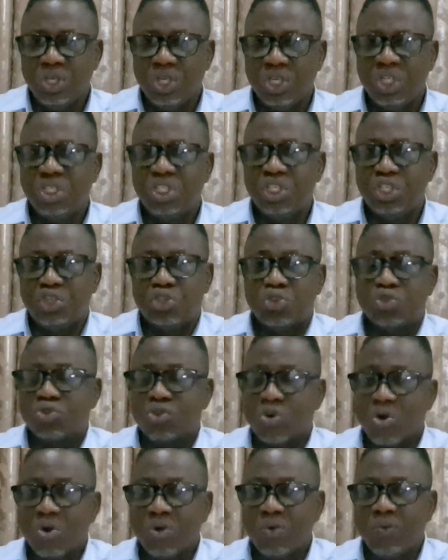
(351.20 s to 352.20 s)
It is
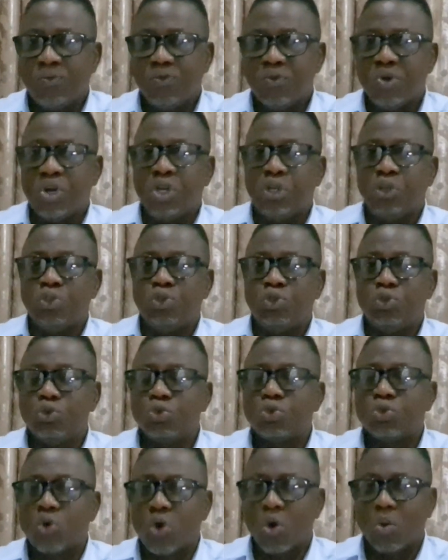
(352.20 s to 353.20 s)
wrong for a
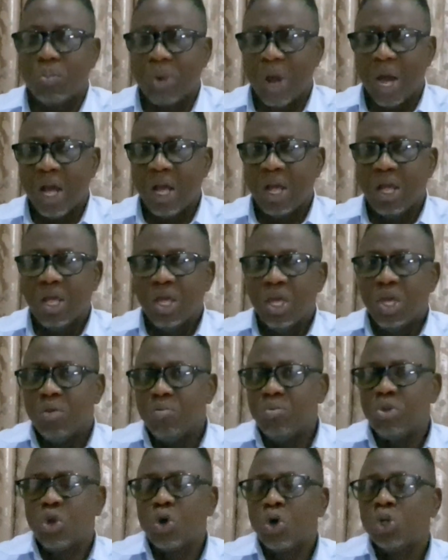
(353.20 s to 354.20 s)
youth corper
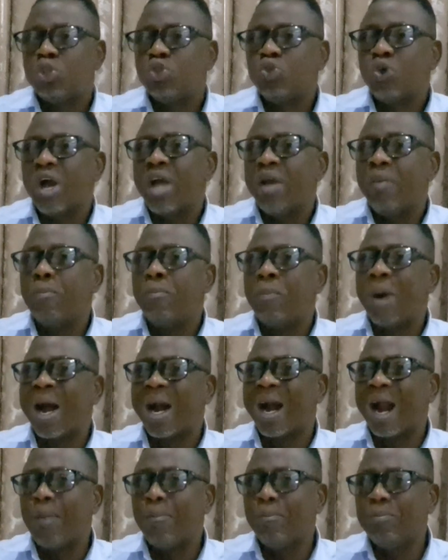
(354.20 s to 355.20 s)
because you are a
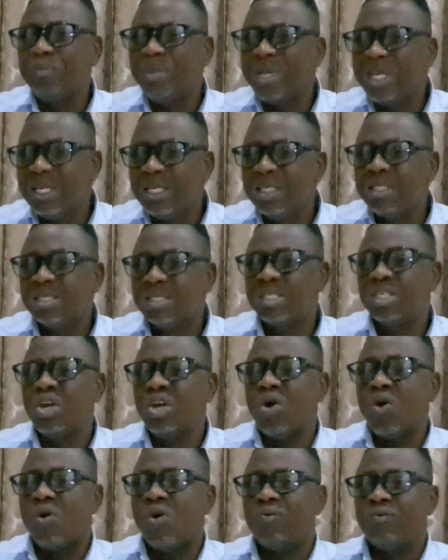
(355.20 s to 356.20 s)

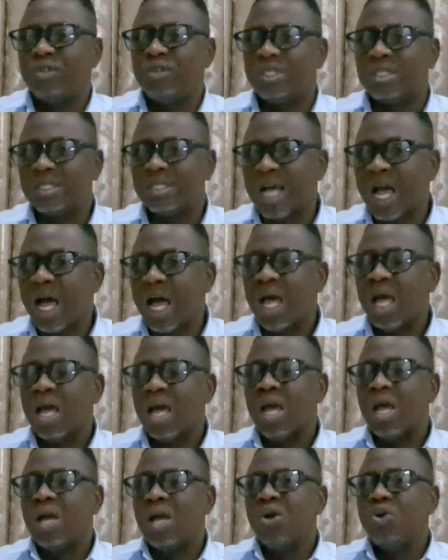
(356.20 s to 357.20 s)
paramilitary officer
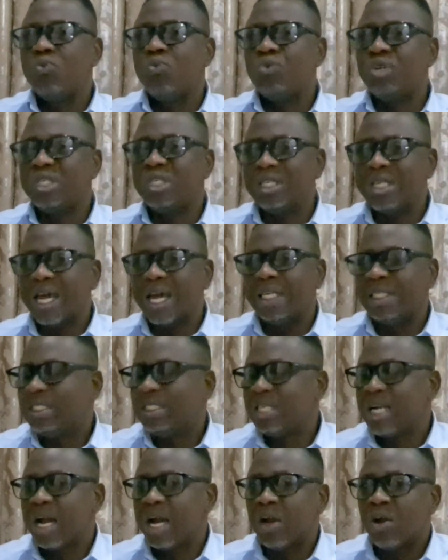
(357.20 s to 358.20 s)
with the
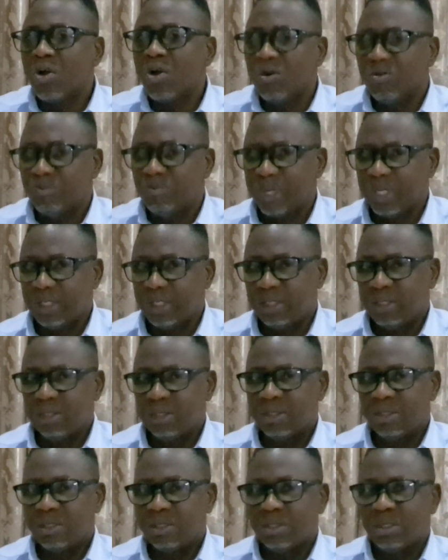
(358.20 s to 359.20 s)
Nigerian
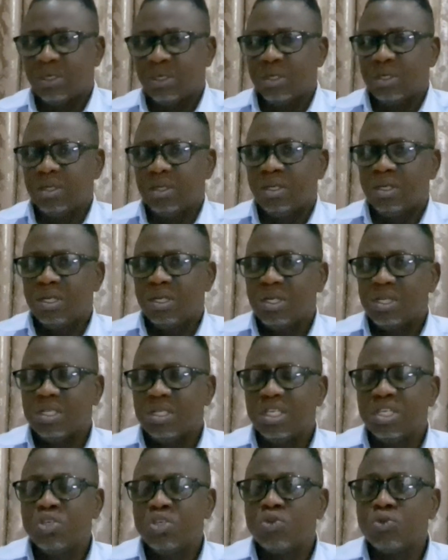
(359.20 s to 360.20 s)
government.
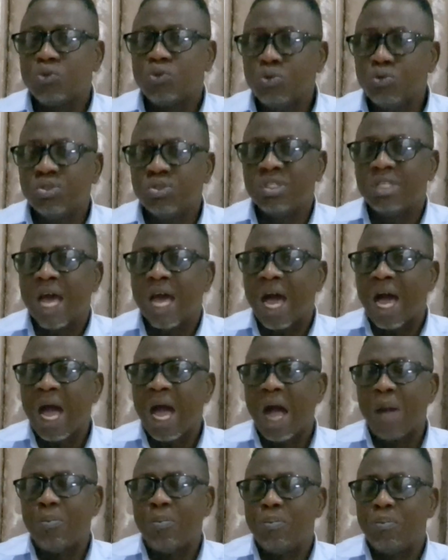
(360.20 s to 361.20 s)
The rules that
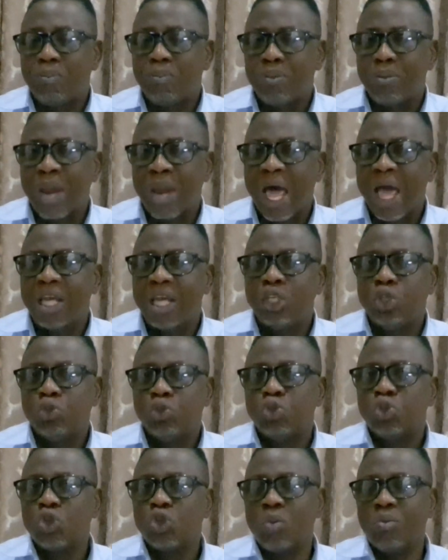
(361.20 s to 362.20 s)
apply
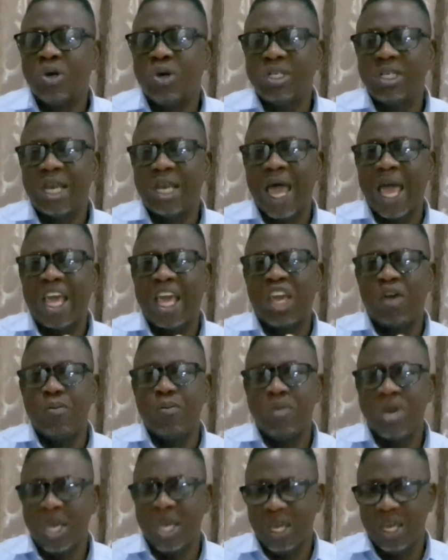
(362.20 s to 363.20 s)
to somebody like
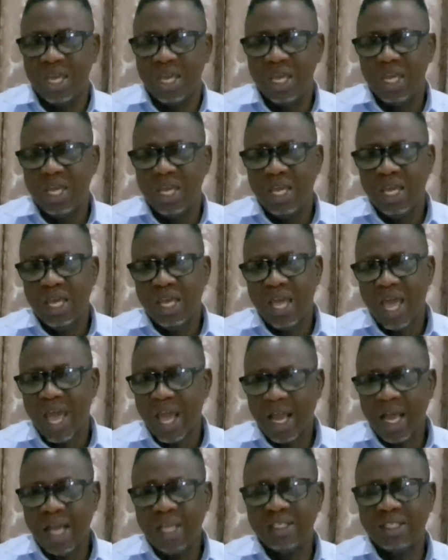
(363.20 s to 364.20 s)
me,
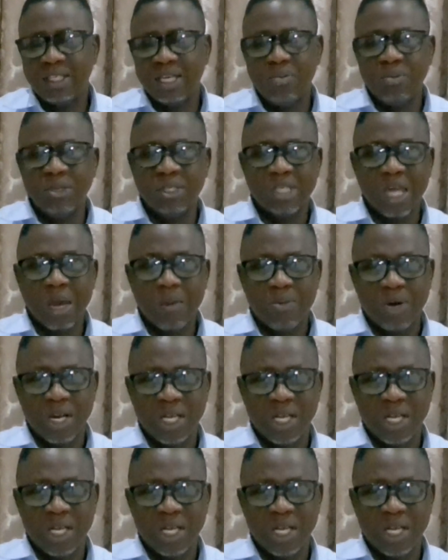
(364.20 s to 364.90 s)
I can say Mr.